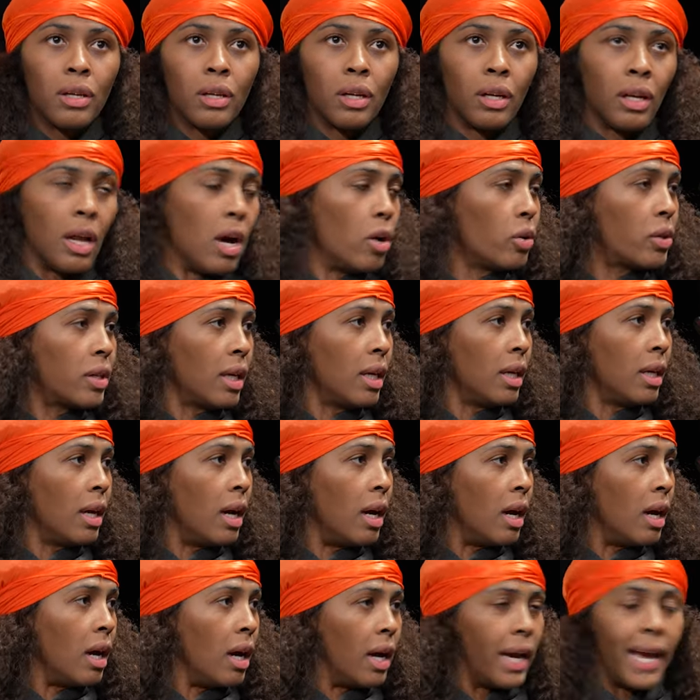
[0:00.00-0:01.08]
low-key
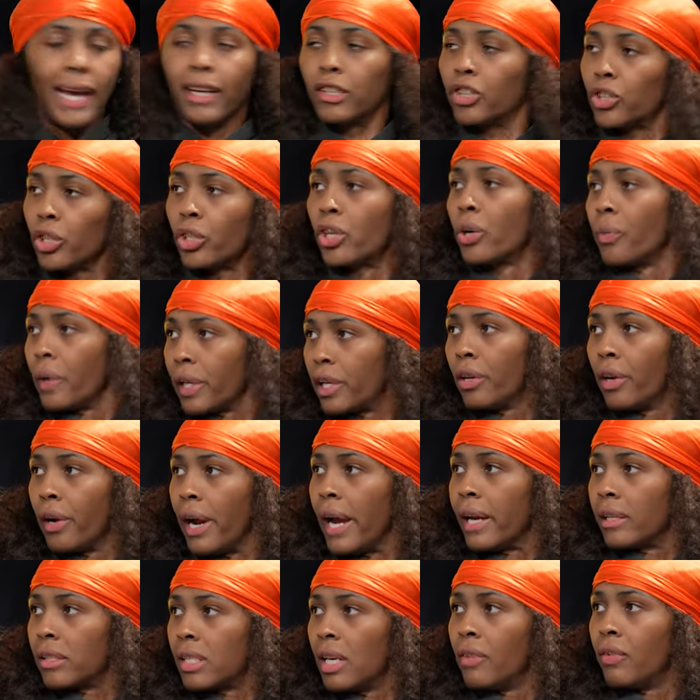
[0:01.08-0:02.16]
uh,
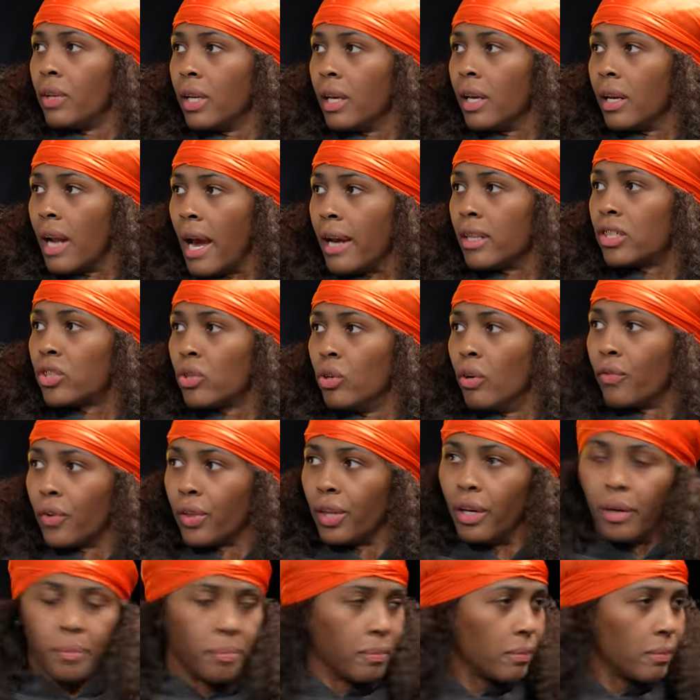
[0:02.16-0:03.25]
extracurricular activity in high school for them.